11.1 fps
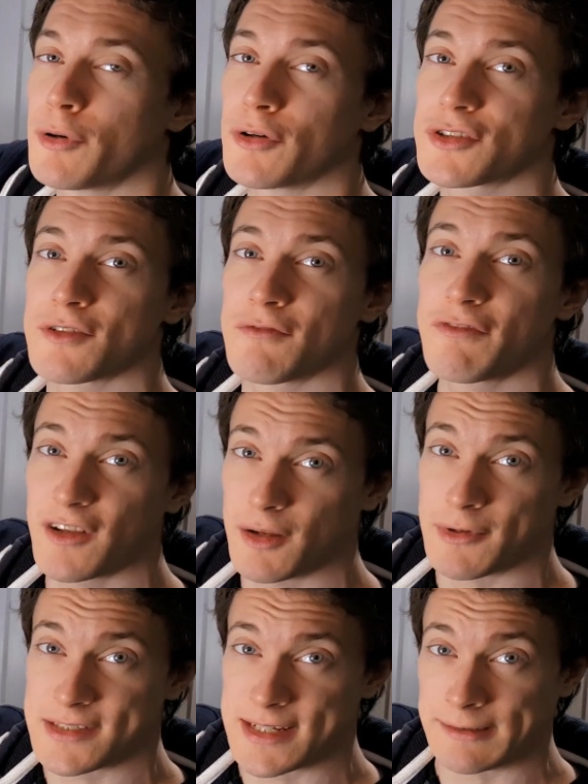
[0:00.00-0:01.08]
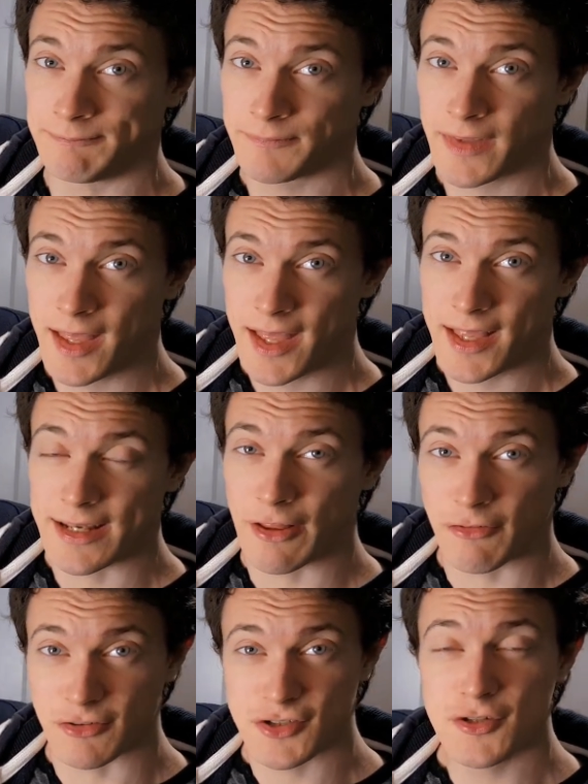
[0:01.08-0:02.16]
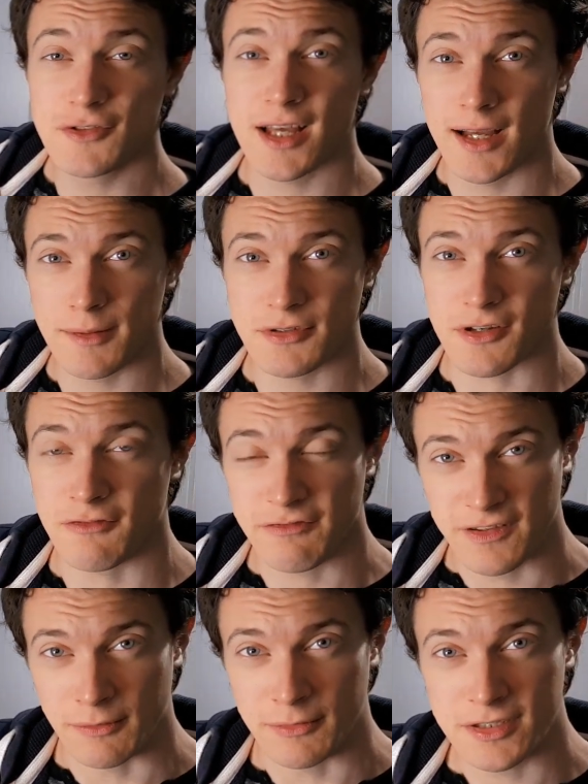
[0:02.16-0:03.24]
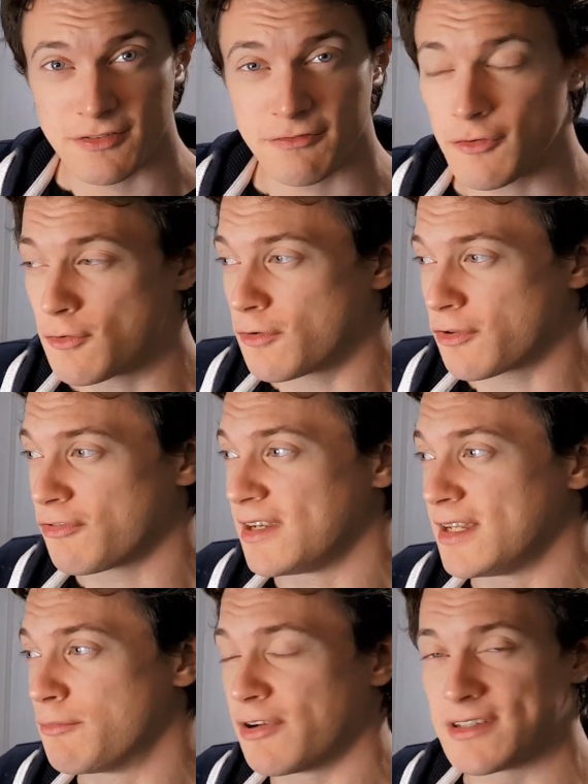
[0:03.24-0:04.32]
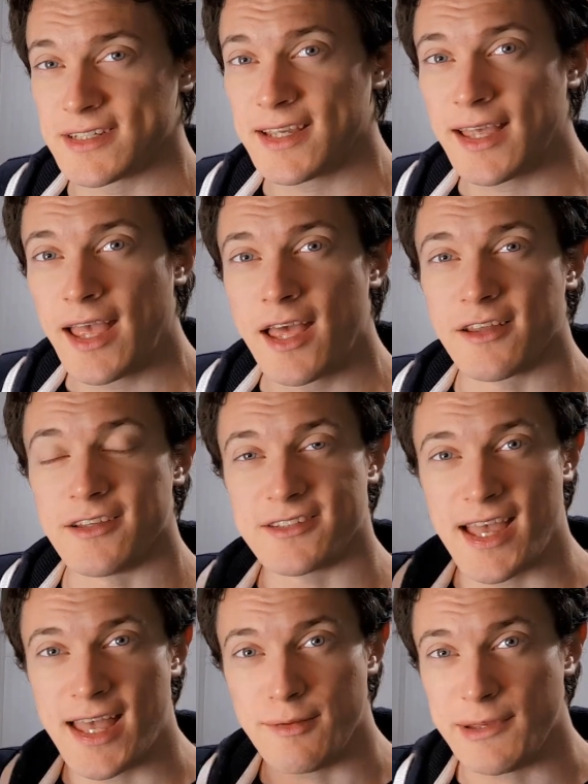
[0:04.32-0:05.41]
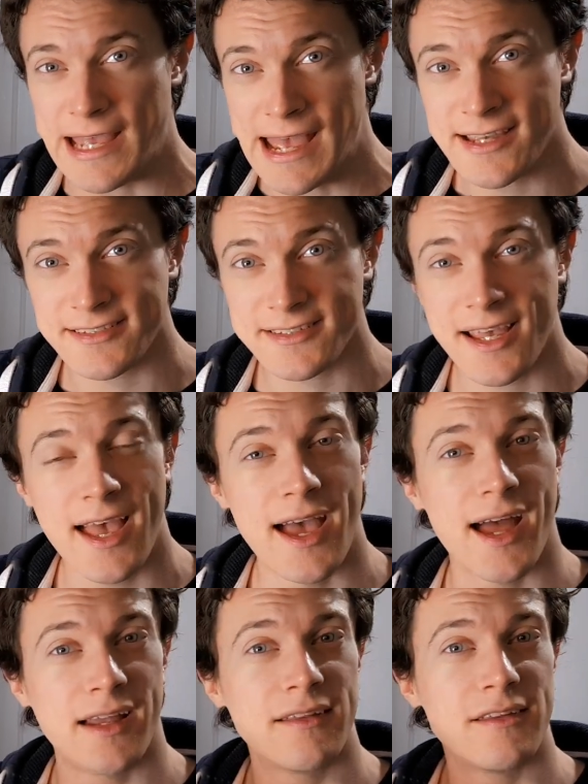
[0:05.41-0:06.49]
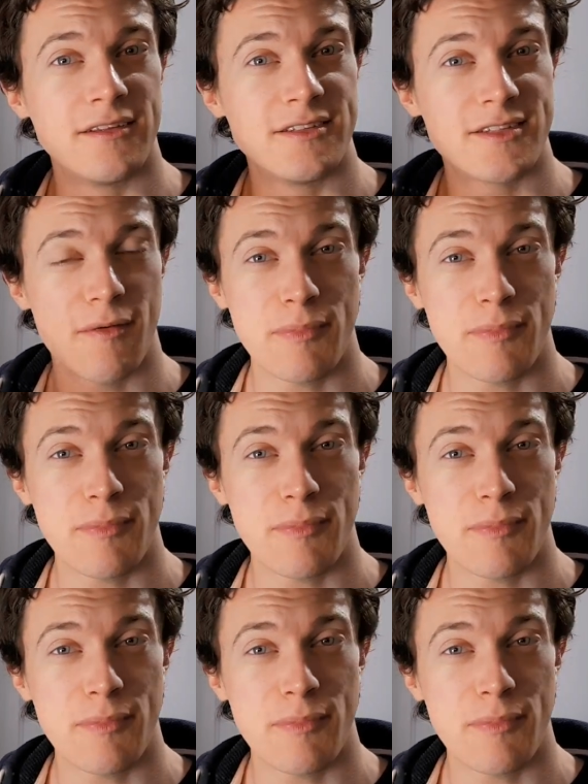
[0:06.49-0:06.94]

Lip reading: put some filament in. Now, there are two types of filament for 3D printing. There's ABS and there's